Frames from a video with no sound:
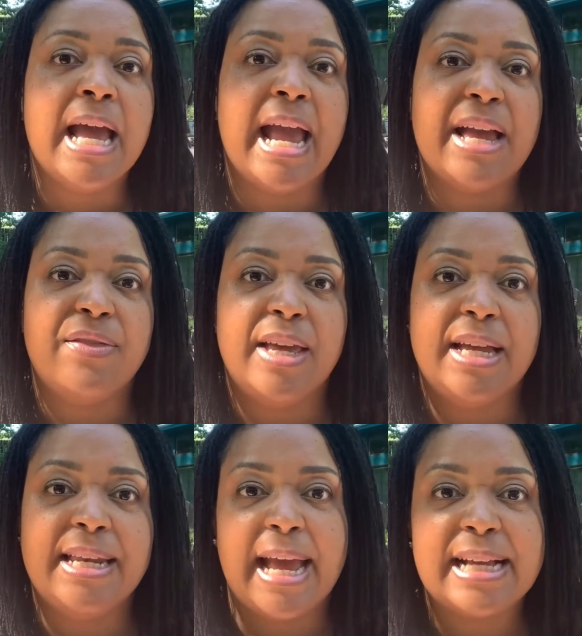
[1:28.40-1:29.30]
And
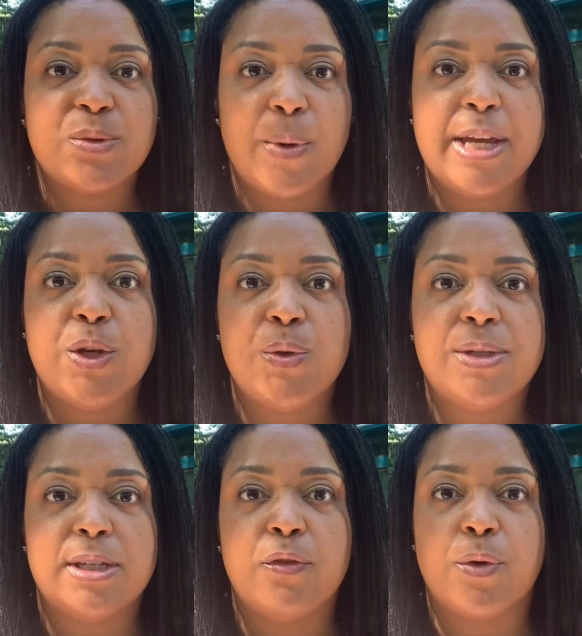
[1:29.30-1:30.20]
then next we use
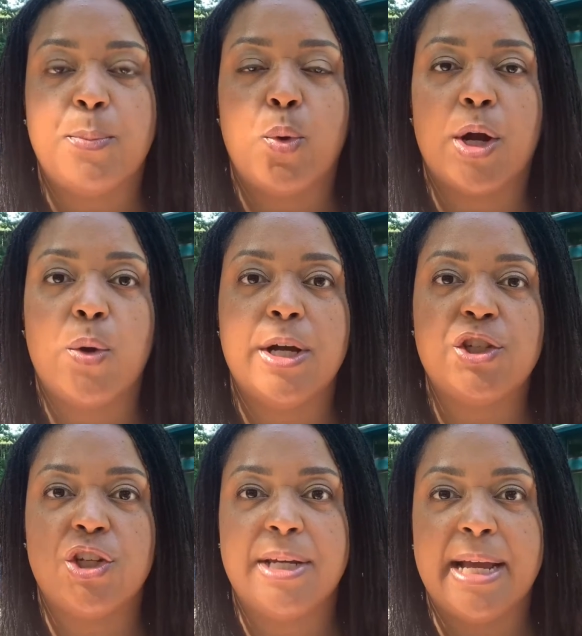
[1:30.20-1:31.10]
self-report
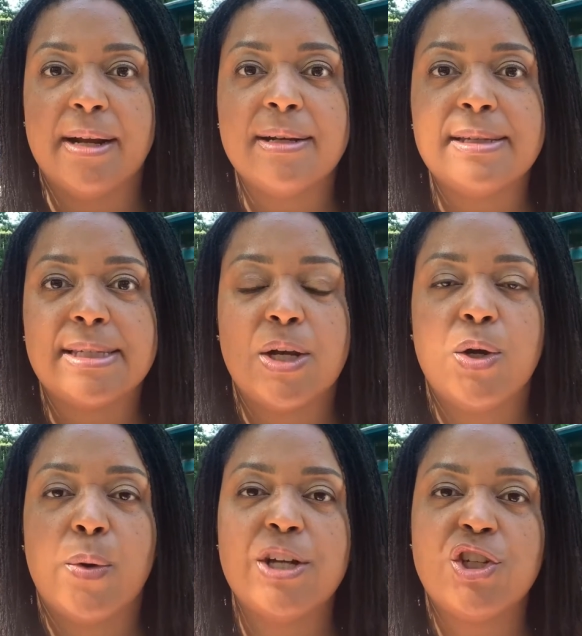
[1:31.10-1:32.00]
questionnaires. So
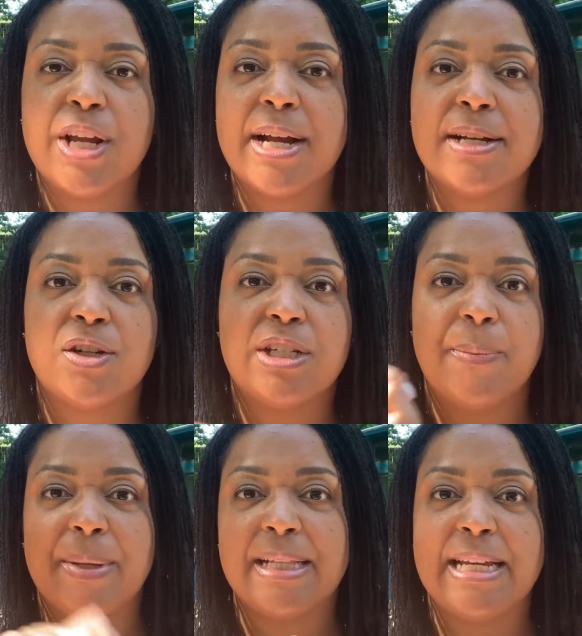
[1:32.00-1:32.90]
questionnaires are
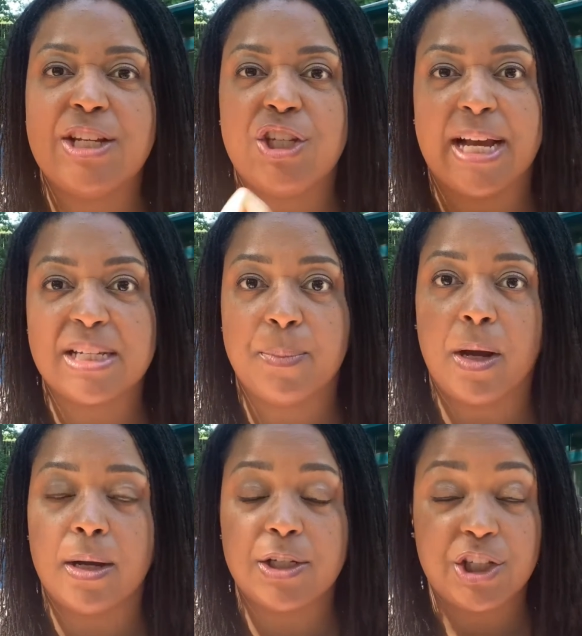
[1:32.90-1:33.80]
typically check
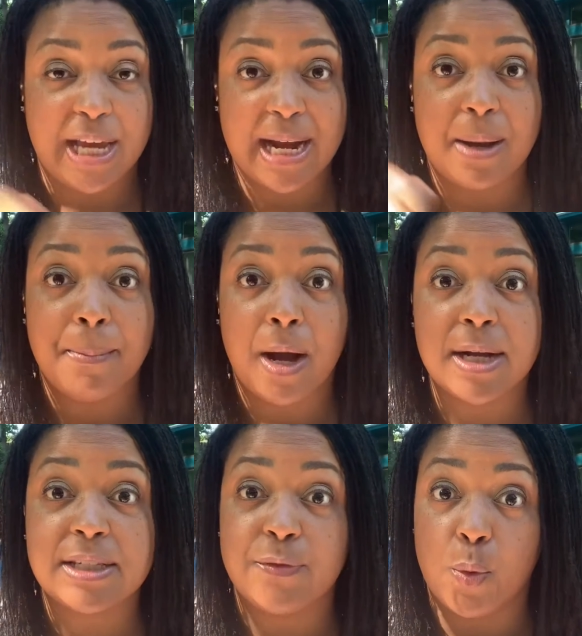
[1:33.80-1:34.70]

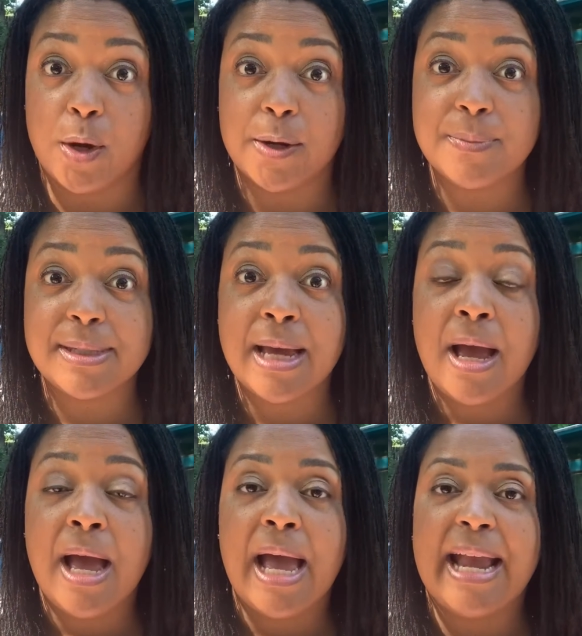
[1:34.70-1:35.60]
box forms,
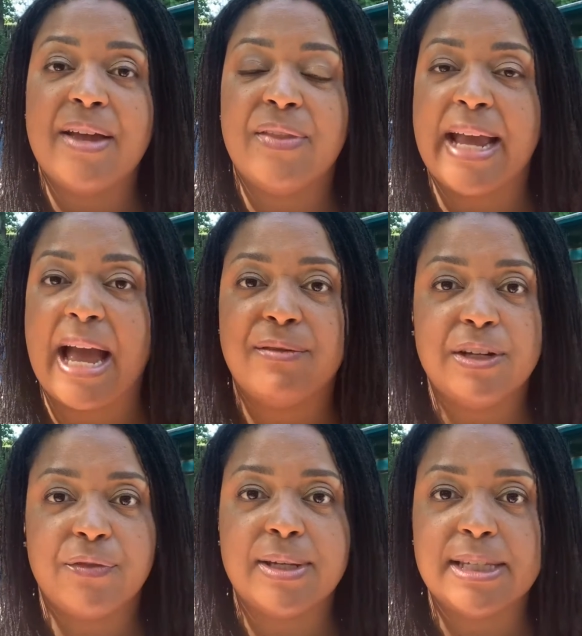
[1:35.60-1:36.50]
and they have
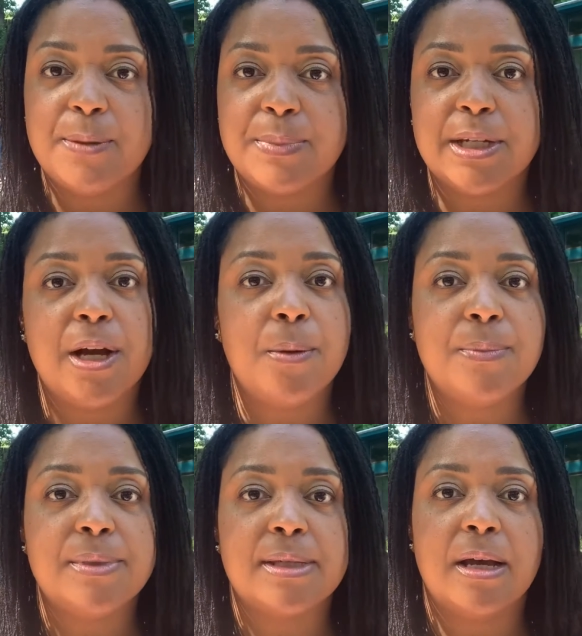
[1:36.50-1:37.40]
different
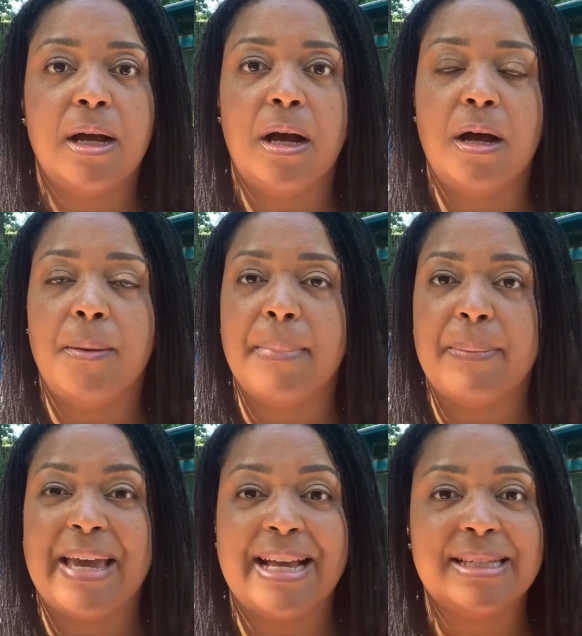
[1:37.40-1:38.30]
symptoms,
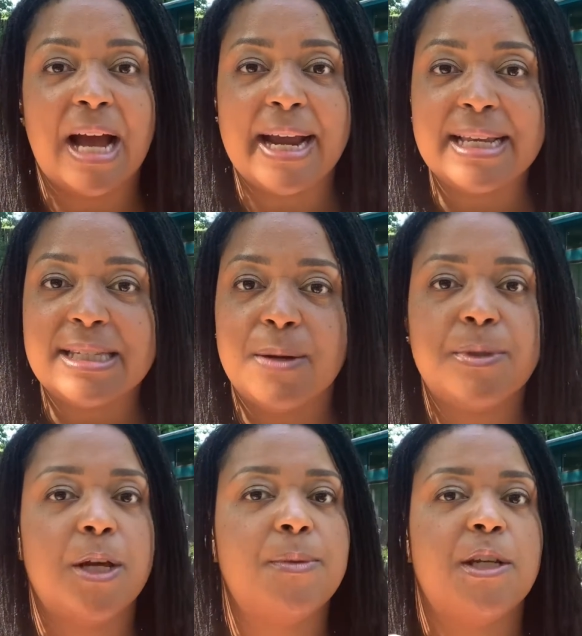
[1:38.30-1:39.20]
maybe anxiety
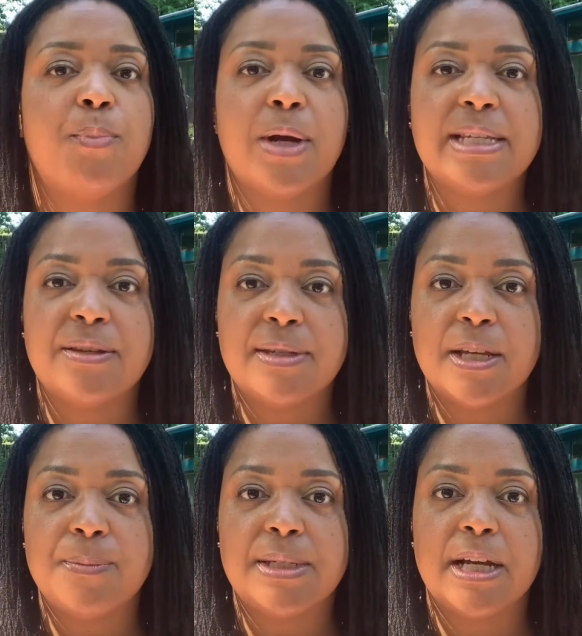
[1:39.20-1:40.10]
symptoms, depressive
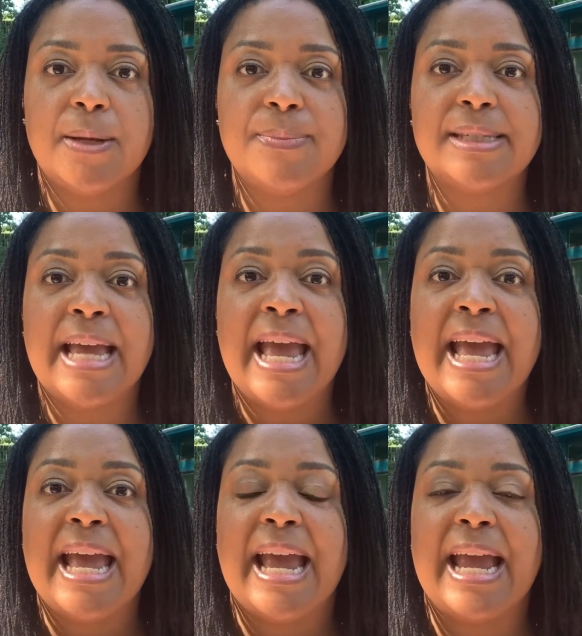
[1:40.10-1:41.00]
symptoms,
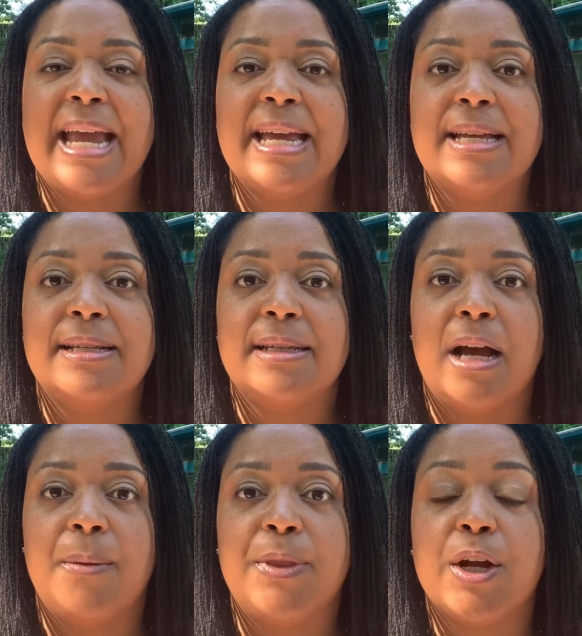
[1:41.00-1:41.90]
and
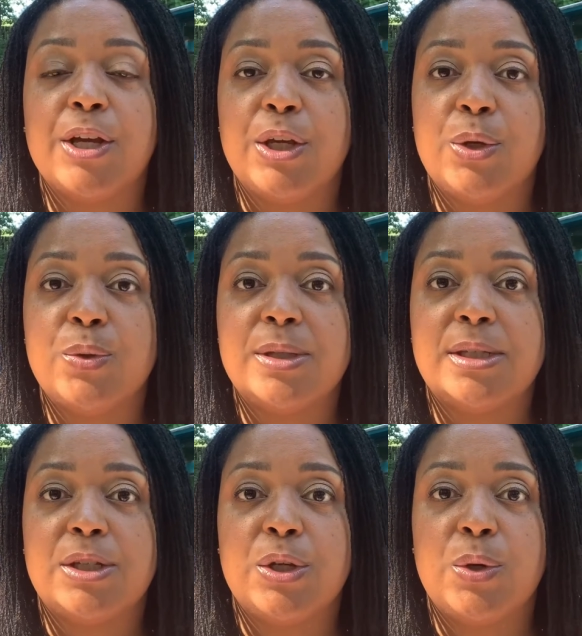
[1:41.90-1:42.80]
they're
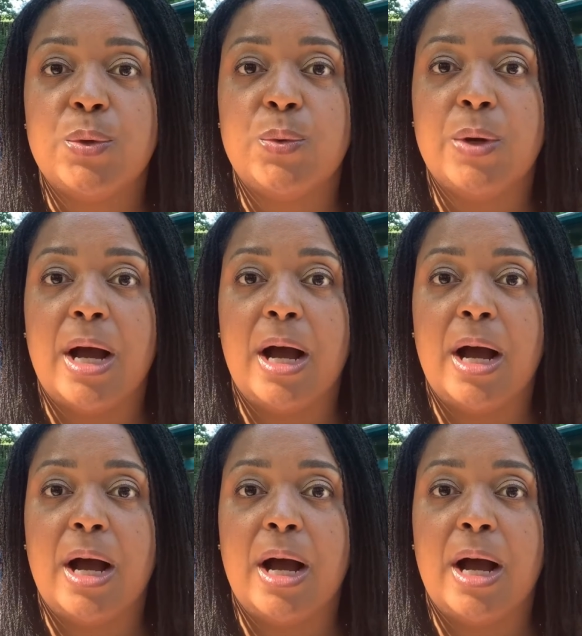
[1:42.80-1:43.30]
used to